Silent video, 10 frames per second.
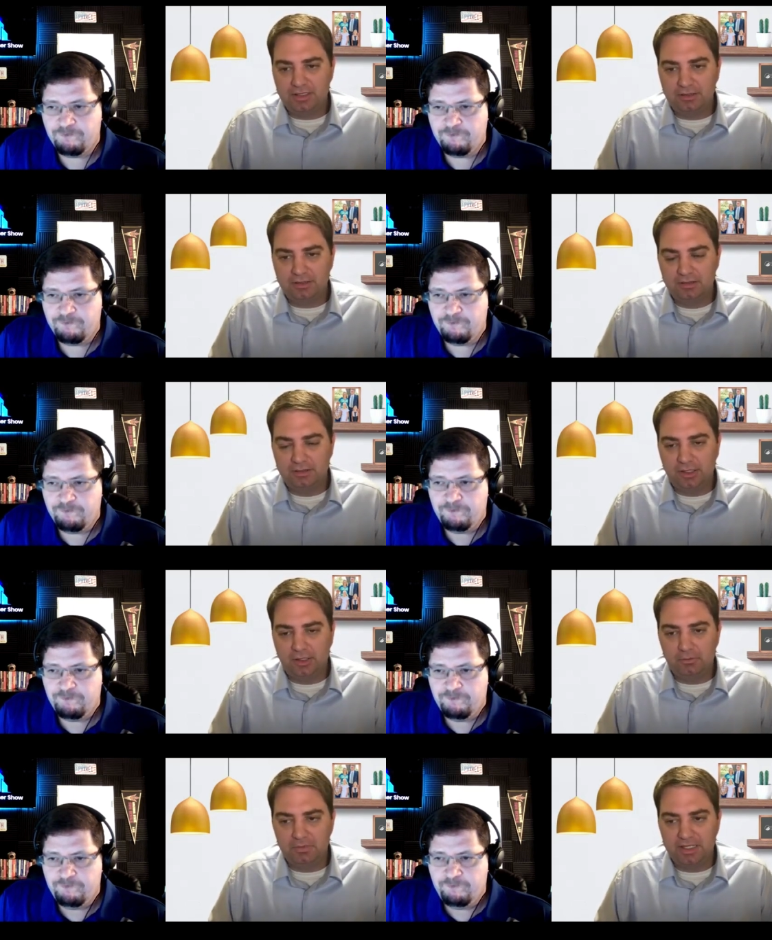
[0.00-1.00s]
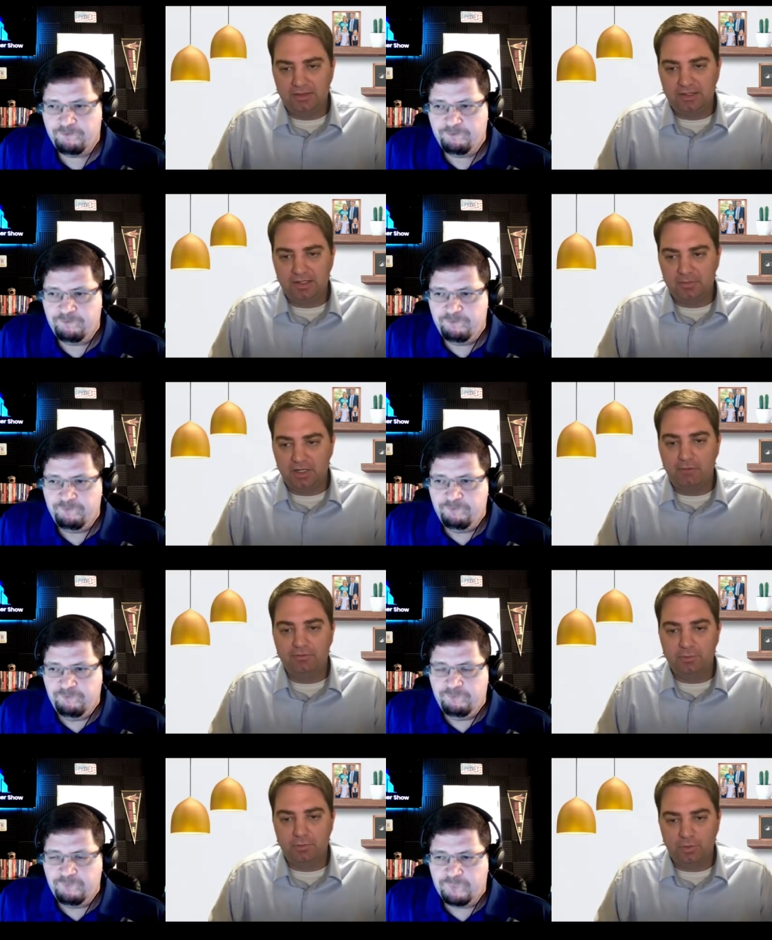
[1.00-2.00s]
Speaker 1: and you know getting them
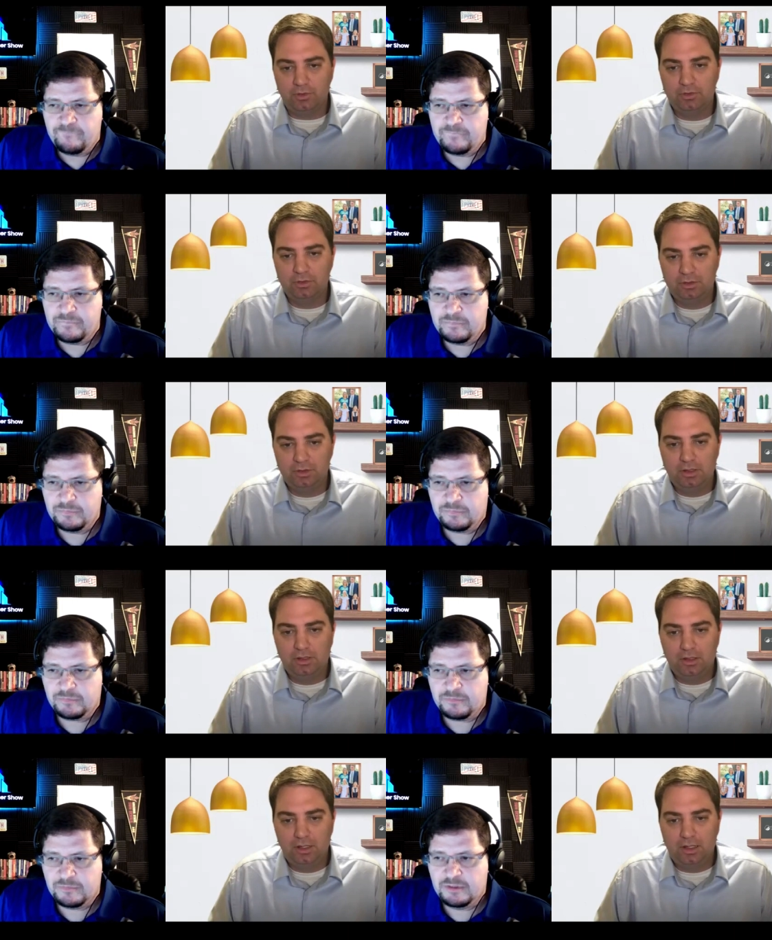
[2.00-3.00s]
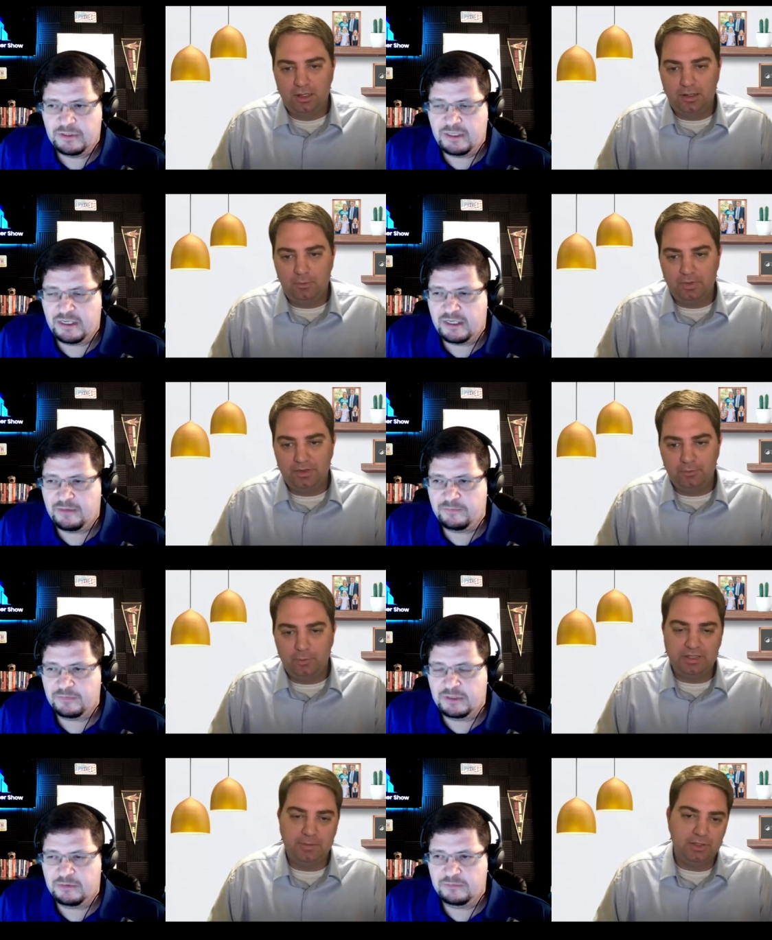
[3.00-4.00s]
comfortable uh, yeah. Uh,
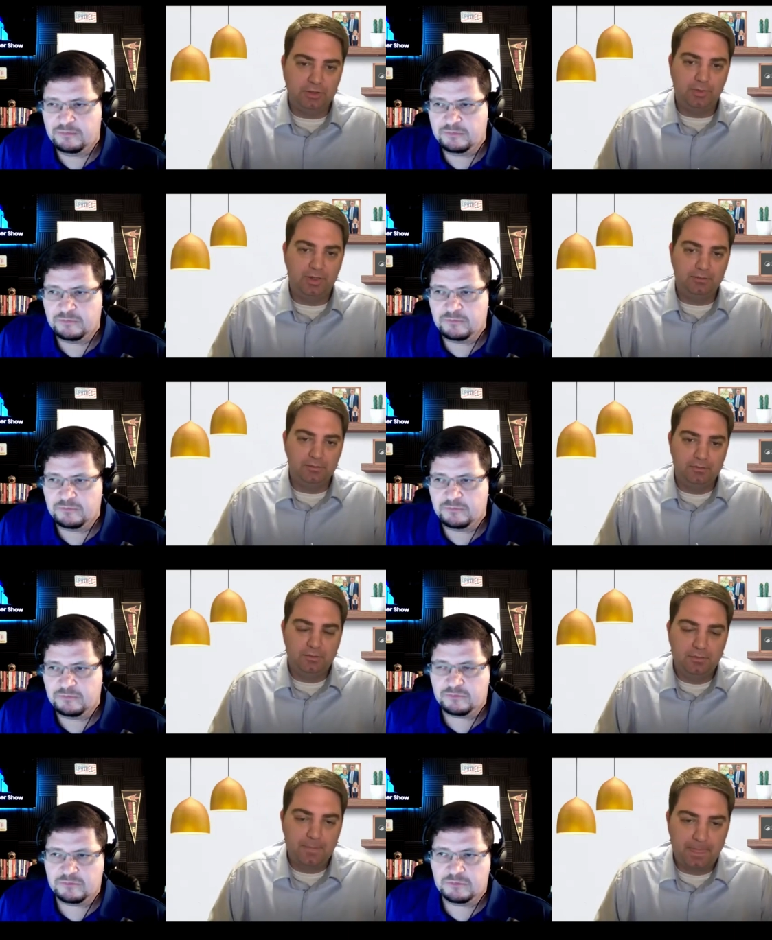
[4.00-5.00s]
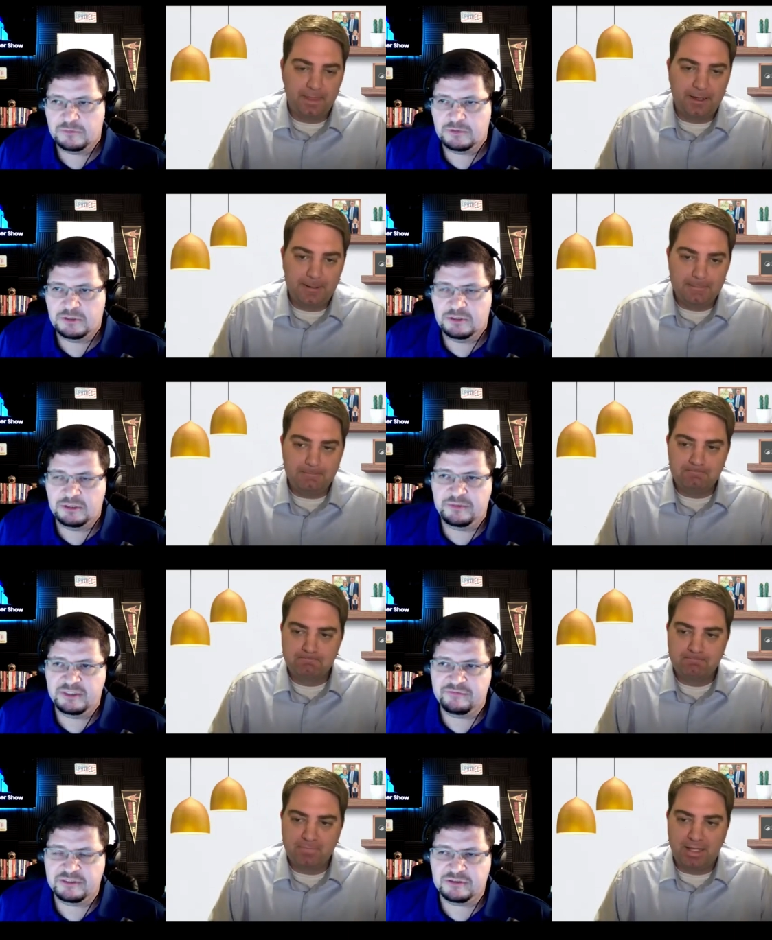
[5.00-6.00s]
with with the build to rent um,
Speaker 2: let me
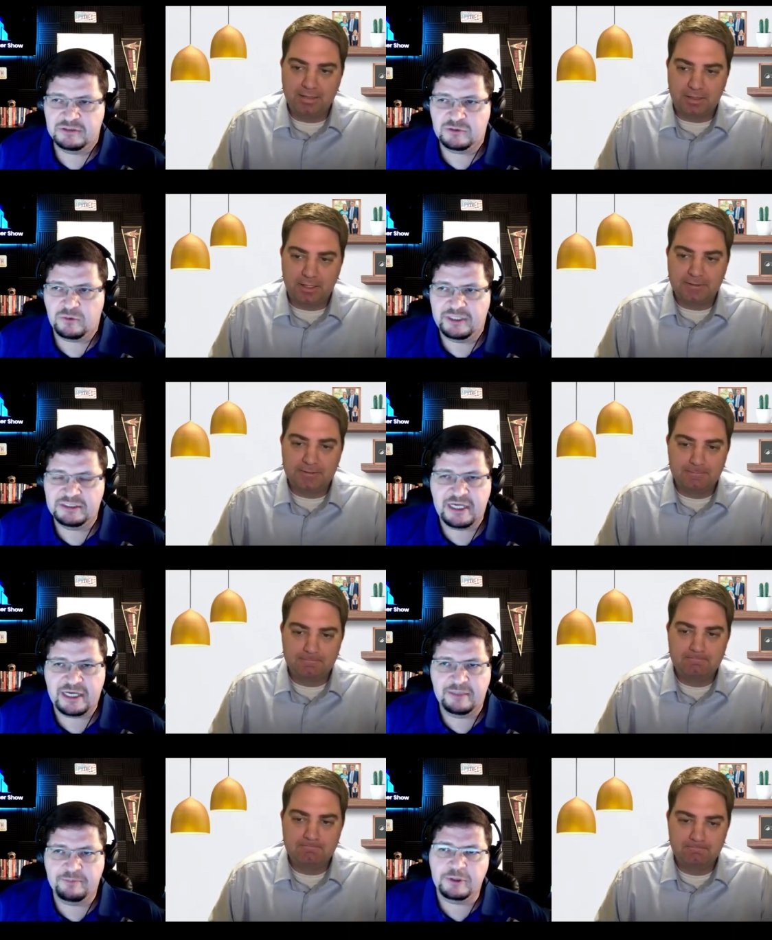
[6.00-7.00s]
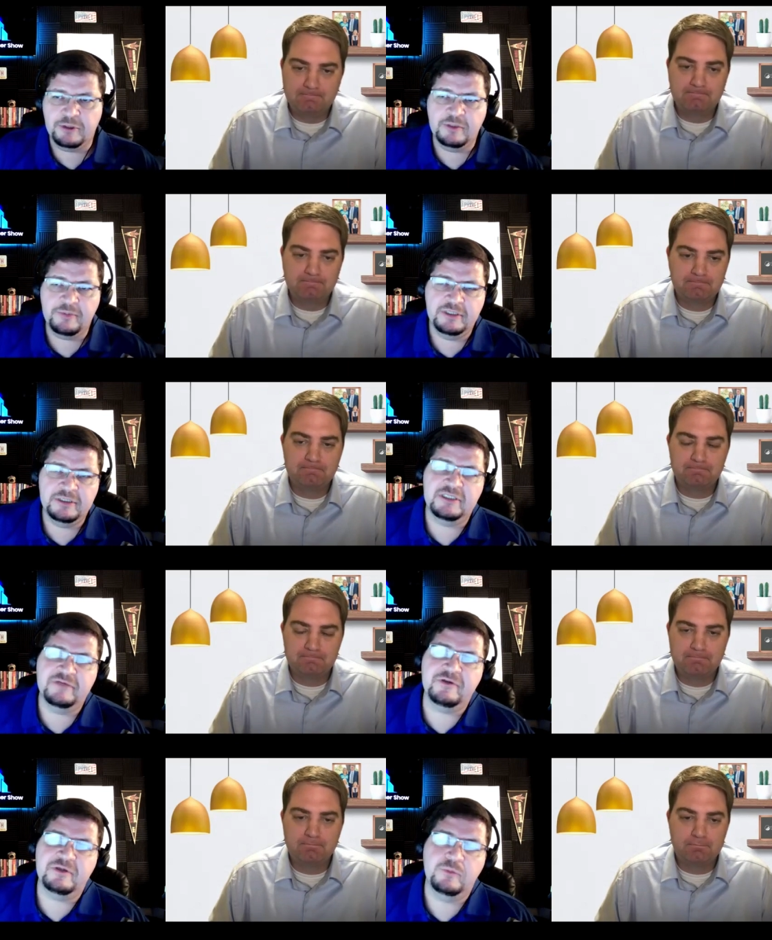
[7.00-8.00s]
give a 20 second blurb on the
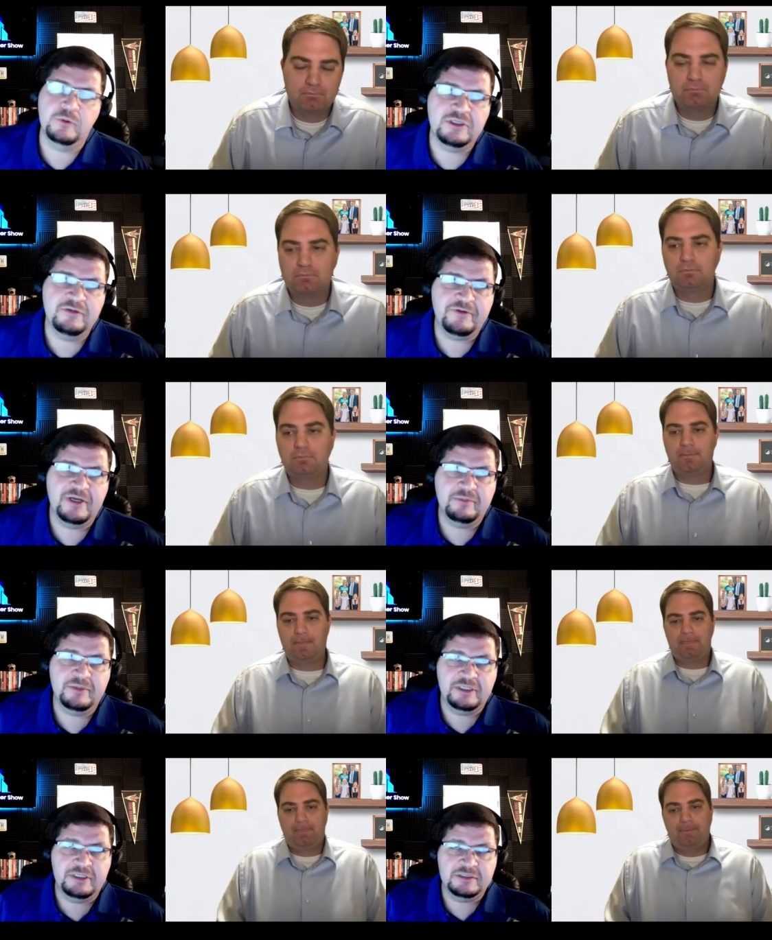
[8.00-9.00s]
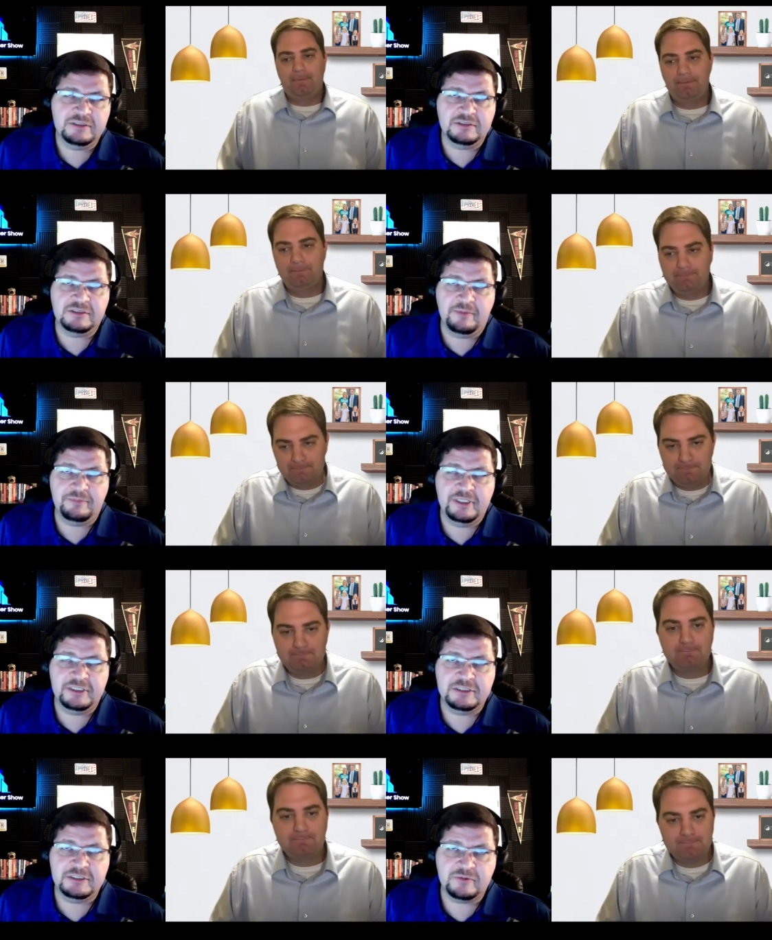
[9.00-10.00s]
different multifamily sub
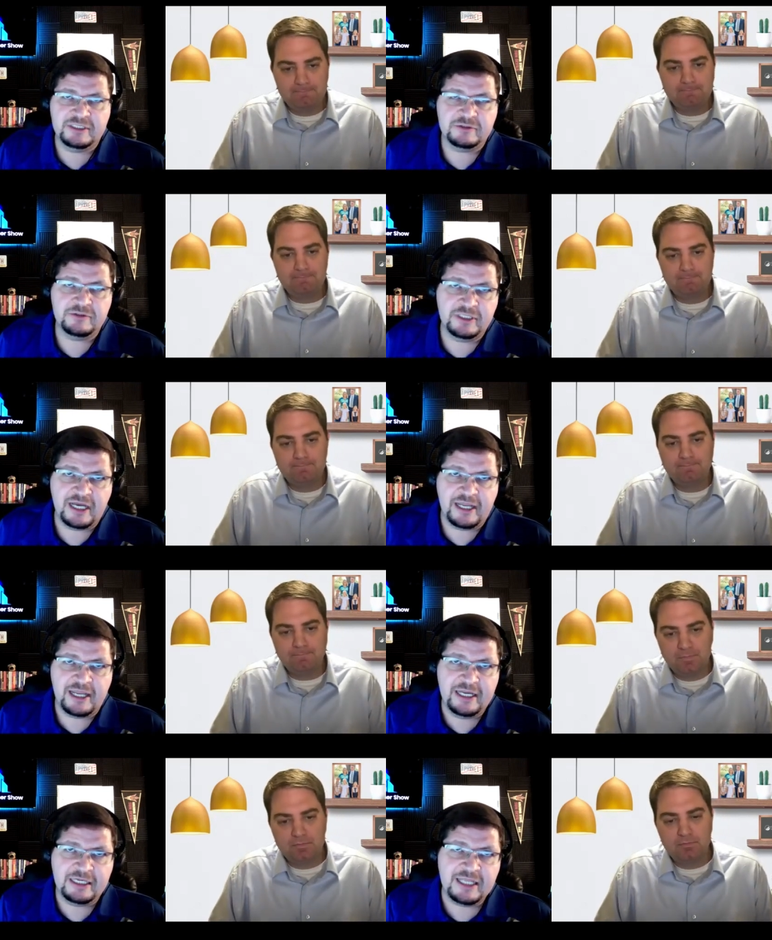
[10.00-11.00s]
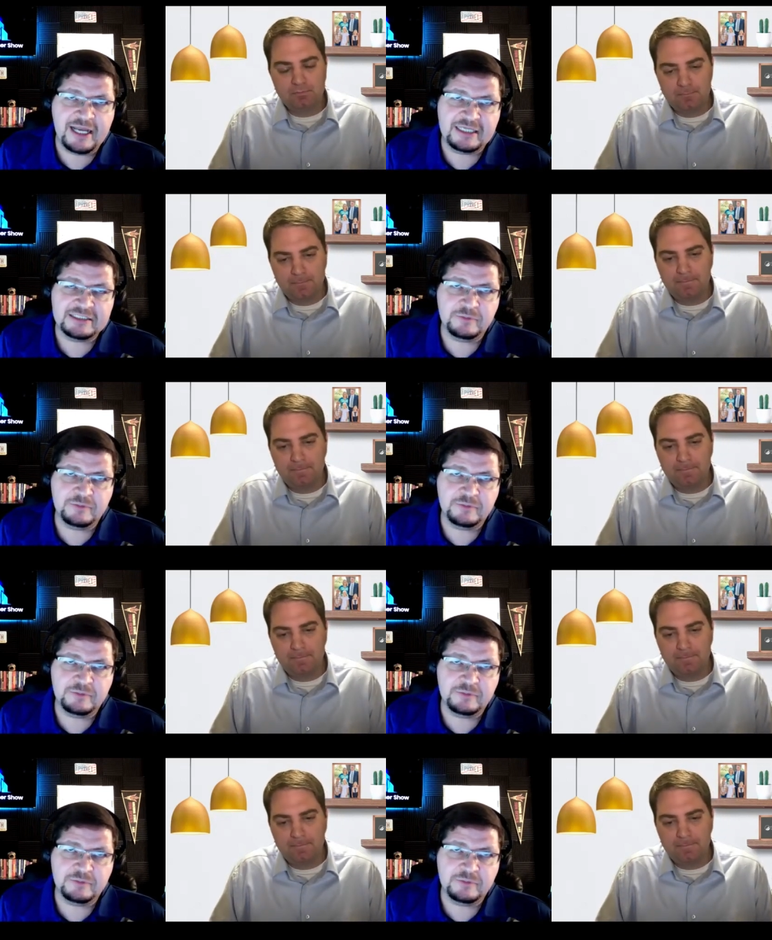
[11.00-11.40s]
niches right so you got a class